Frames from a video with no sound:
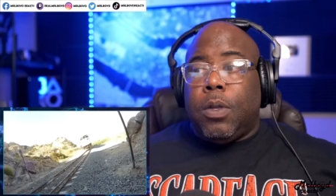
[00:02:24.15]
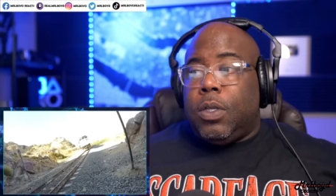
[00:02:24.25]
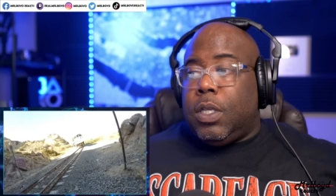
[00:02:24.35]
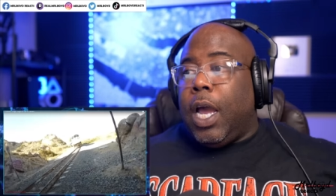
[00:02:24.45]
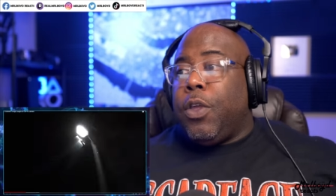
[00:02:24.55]
You
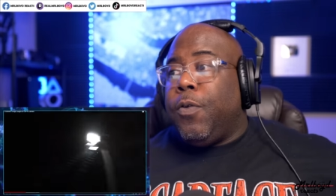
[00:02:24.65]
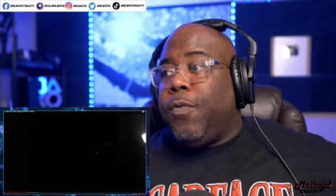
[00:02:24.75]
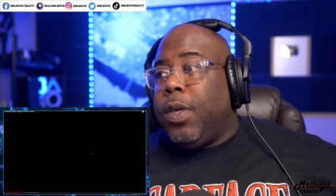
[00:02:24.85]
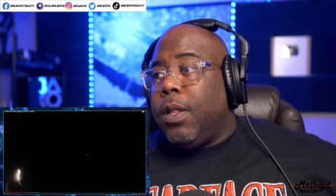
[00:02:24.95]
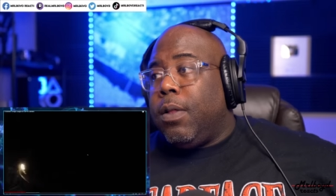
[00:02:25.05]
see how you
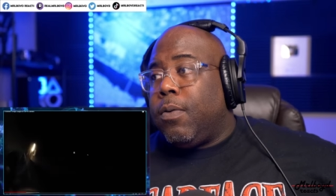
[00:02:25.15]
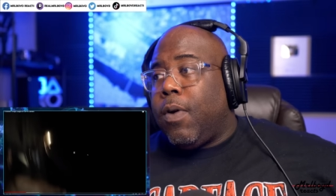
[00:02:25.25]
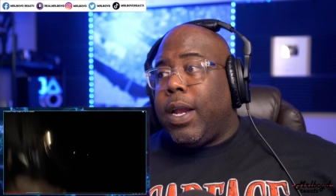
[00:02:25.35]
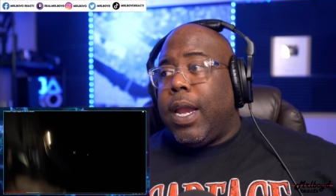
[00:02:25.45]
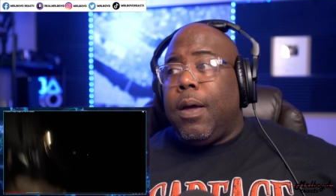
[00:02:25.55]
feel
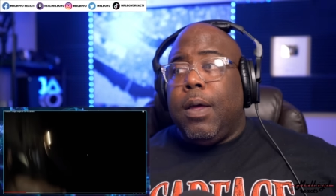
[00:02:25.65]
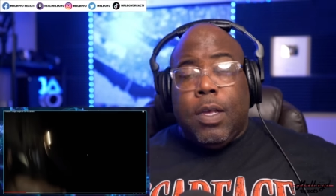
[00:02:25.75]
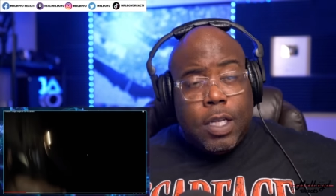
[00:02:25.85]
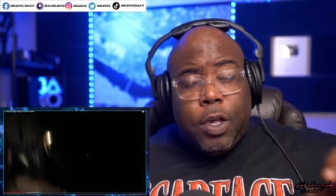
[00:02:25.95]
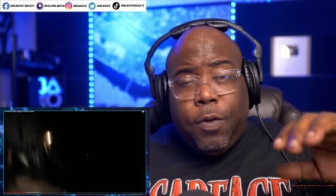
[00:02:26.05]
right now?
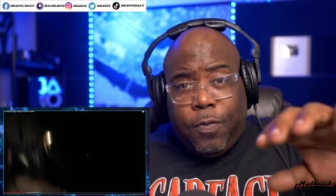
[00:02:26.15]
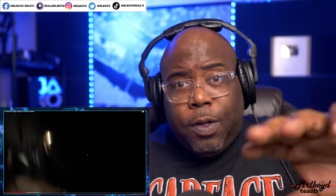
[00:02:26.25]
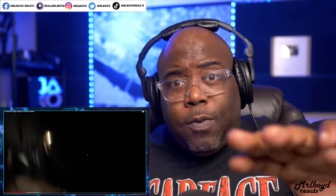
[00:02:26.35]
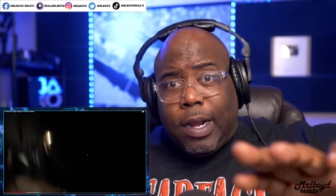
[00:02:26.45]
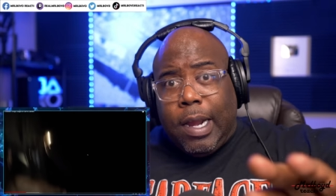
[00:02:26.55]
So you
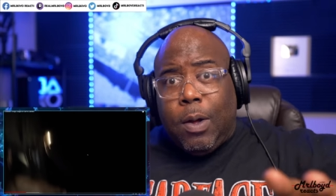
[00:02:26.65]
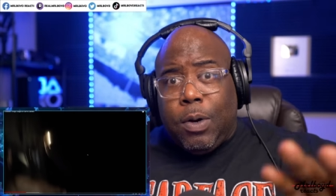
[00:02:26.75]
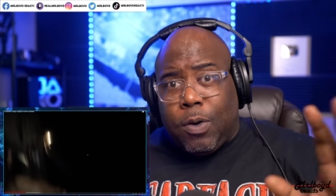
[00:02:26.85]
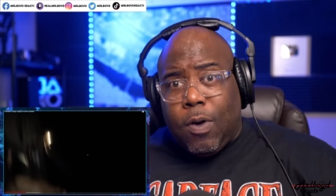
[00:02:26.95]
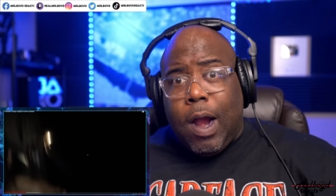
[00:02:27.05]
feel right now on
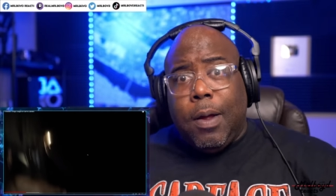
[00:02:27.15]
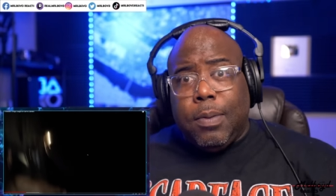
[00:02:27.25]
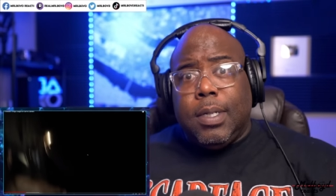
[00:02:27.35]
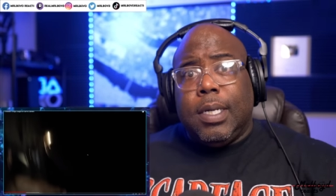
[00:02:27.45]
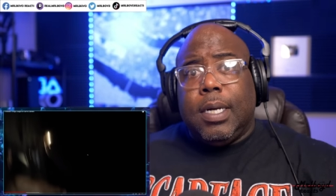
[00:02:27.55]
the
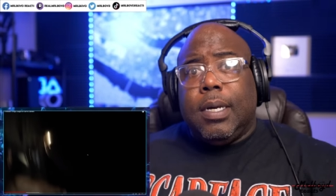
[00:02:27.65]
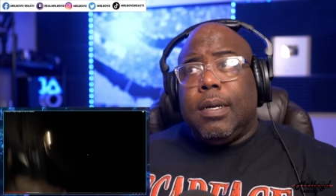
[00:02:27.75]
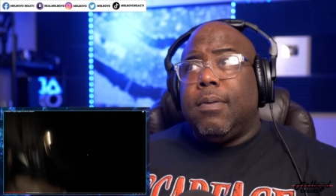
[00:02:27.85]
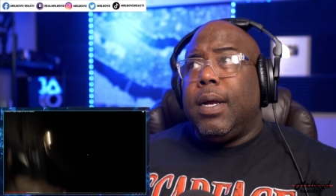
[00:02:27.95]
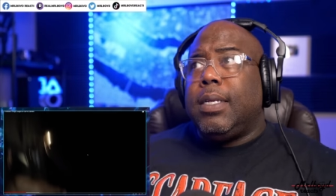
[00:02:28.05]
ground,
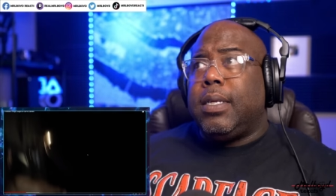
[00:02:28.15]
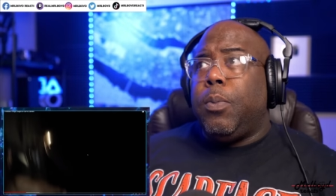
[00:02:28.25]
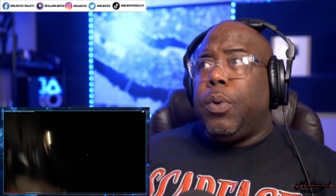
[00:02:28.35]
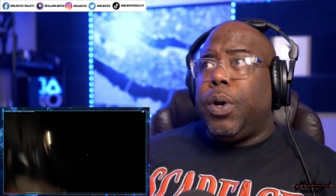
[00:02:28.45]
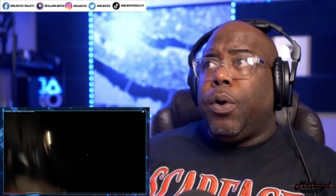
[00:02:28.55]
right?
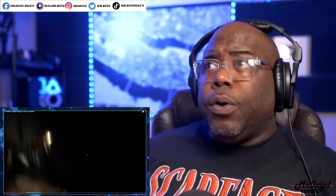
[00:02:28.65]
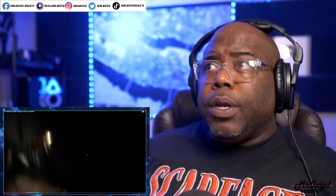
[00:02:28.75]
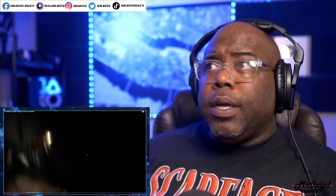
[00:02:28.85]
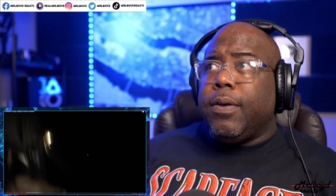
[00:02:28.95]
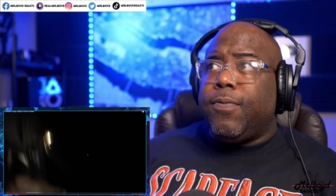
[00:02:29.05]
Someone
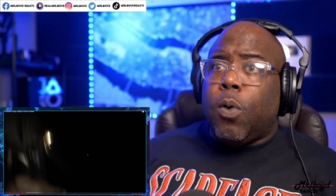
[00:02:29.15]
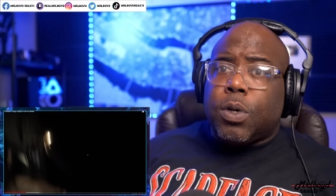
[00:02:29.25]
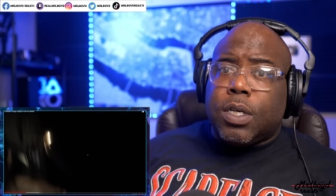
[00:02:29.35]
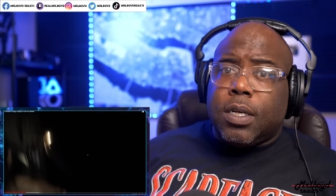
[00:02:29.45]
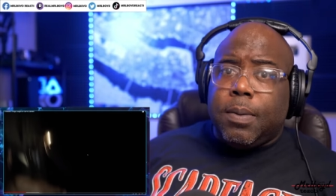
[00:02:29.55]
hurting,
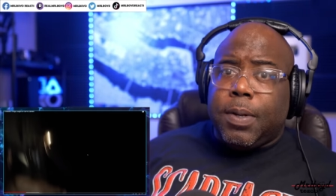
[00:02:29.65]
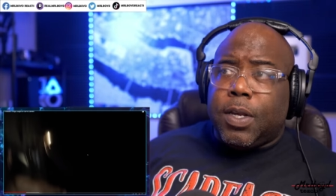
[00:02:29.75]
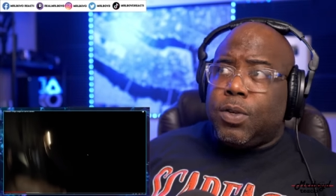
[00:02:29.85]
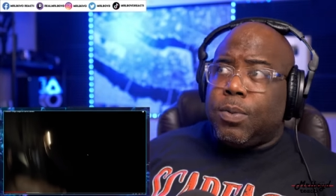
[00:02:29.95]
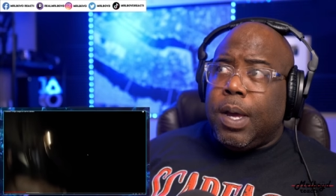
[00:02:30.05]
unfortunately,
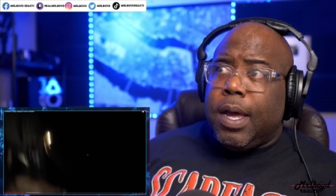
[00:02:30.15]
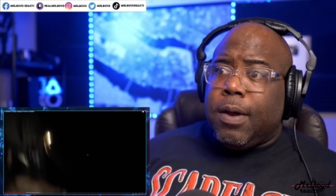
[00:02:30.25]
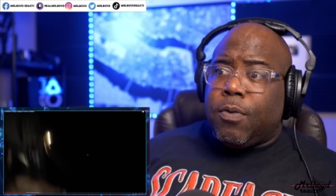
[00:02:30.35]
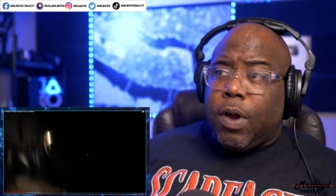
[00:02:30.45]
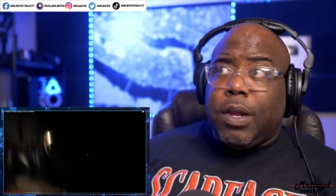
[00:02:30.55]
because you
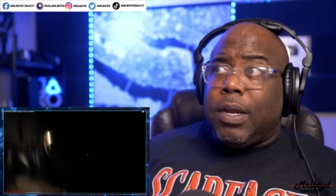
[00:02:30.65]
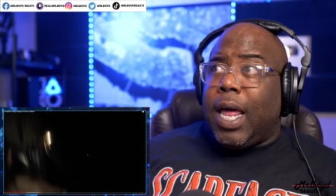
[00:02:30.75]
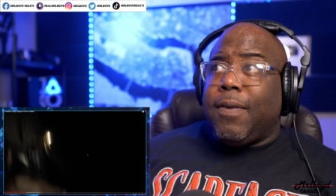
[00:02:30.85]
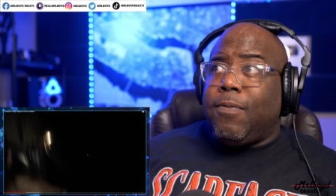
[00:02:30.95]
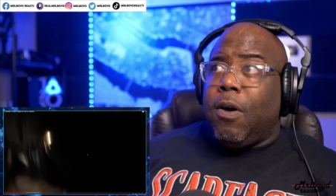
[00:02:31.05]
ran your
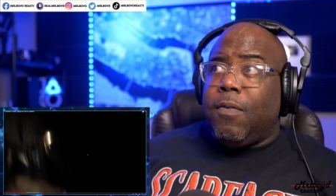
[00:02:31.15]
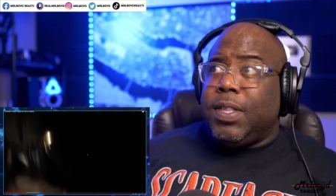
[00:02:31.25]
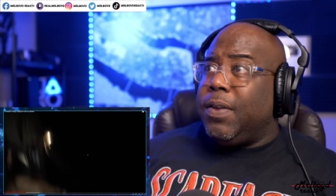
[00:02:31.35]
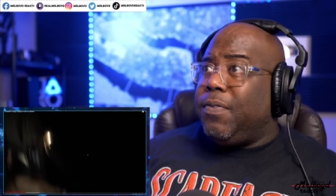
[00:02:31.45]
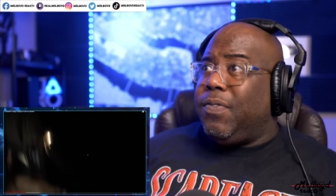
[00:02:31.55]
life off
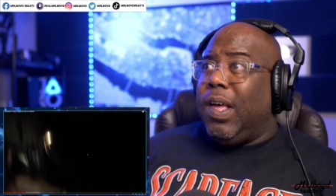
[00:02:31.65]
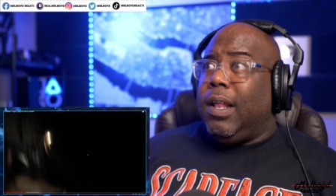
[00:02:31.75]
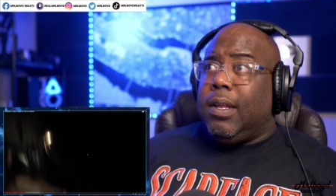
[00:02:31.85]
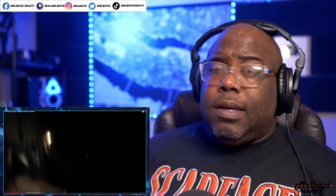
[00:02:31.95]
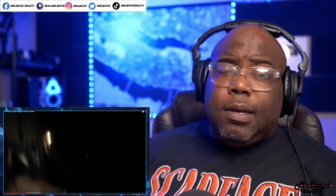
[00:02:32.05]
and then
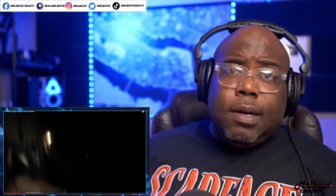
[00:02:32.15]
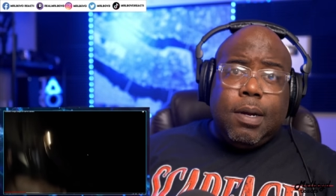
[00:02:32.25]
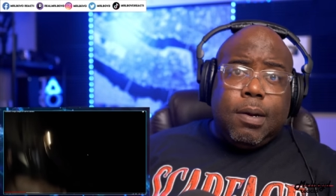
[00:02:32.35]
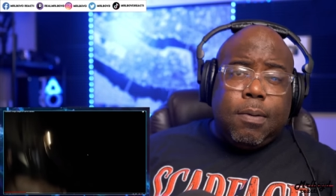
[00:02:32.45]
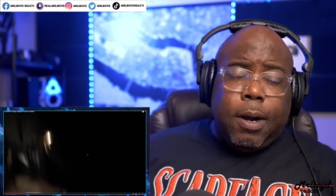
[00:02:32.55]
fell,
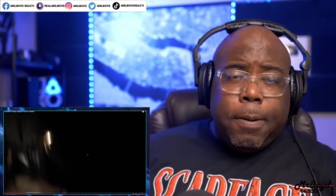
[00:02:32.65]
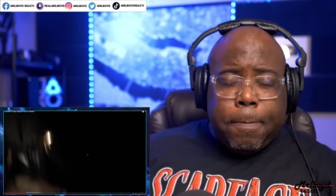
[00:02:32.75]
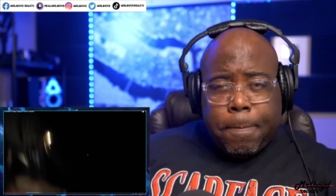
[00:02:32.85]
right?